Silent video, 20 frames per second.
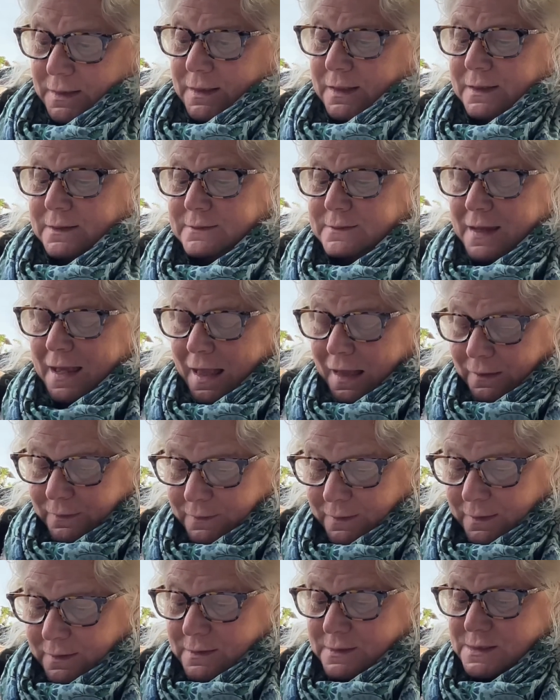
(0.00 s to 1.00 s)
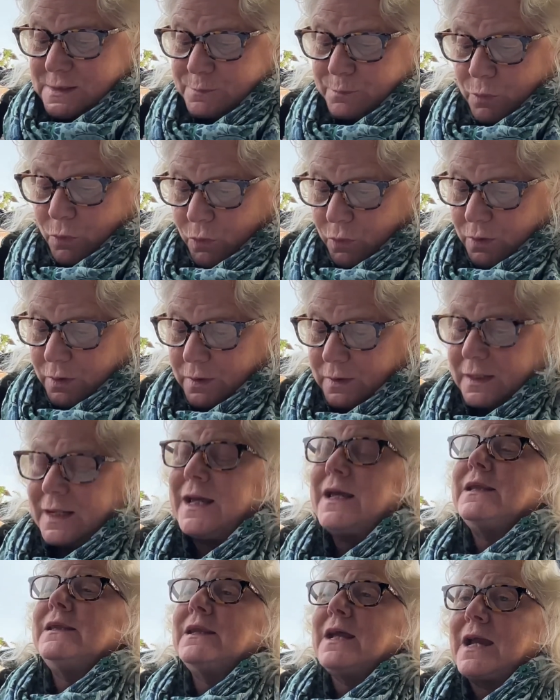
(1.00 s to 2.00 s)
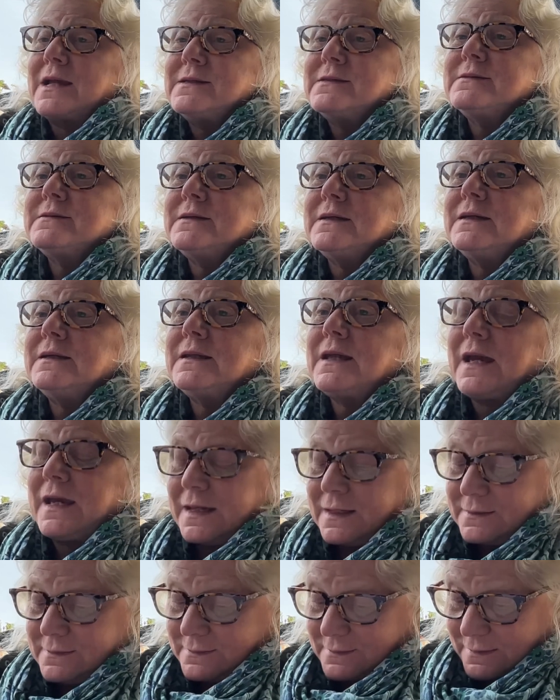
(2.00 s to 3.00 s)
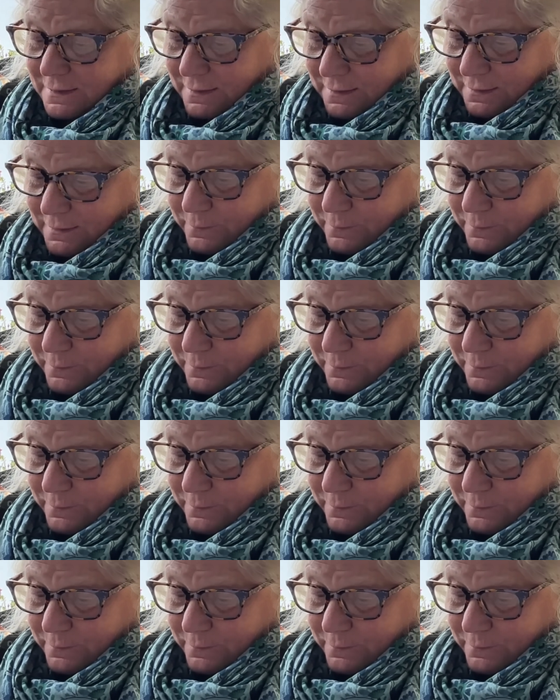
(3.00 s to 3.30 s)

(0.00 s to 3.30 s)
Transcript: Italia is born in 1918.